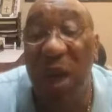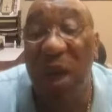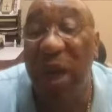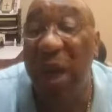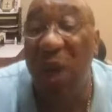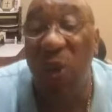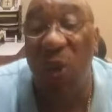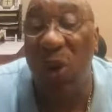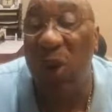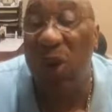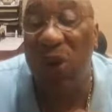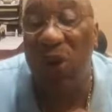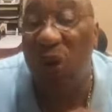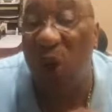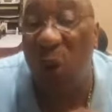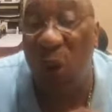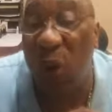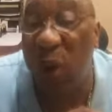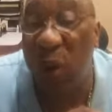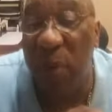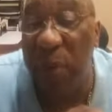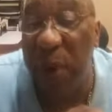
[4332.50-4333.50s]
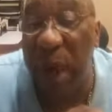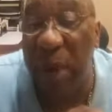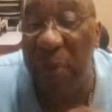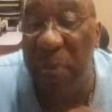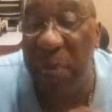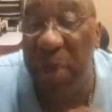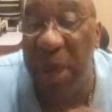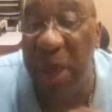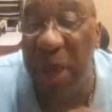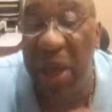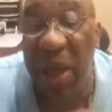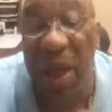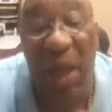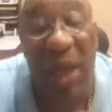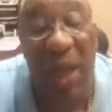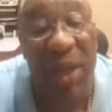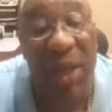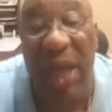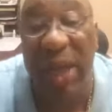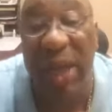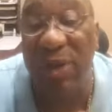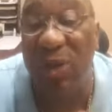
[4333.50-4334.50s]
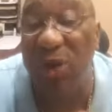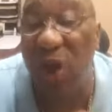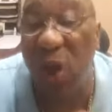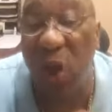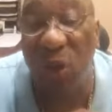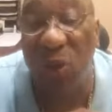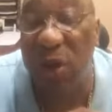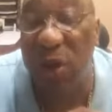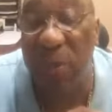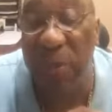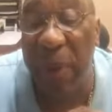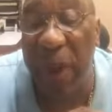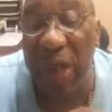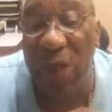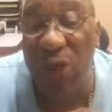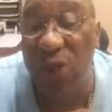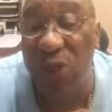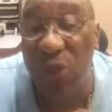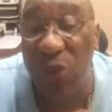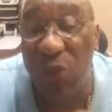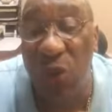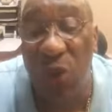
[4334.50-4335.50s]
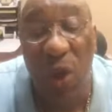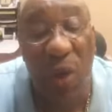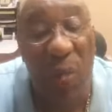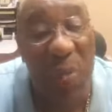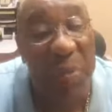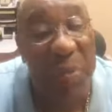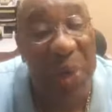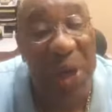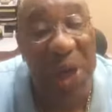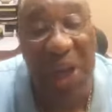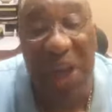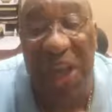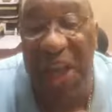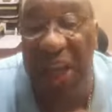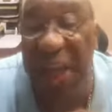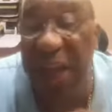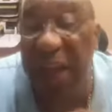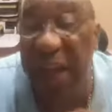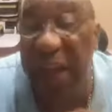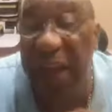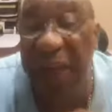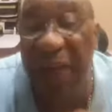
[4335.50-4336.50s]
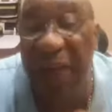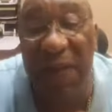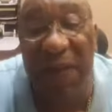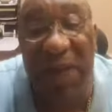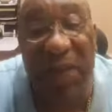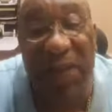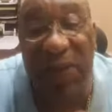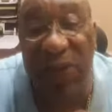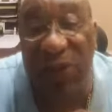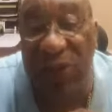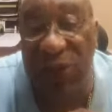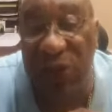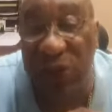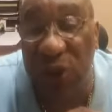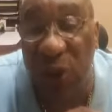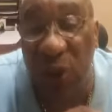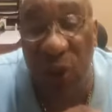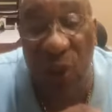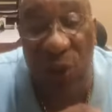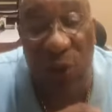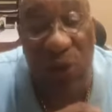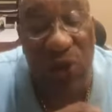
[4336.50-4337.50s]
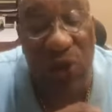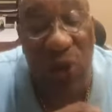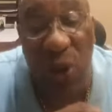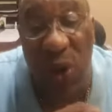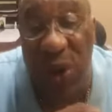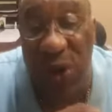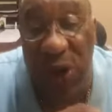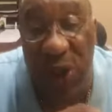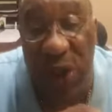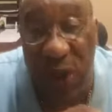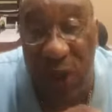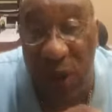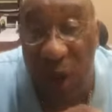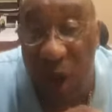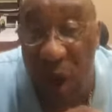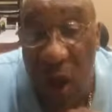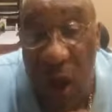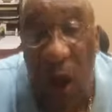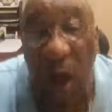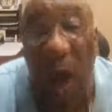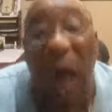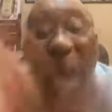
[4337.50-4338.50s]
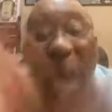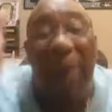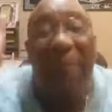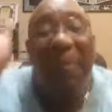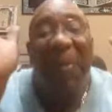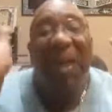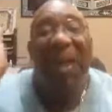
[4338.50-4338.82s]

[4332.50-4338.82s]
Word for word: they're going to talk about me. They talked about you. But even so, Lord Jesus, come,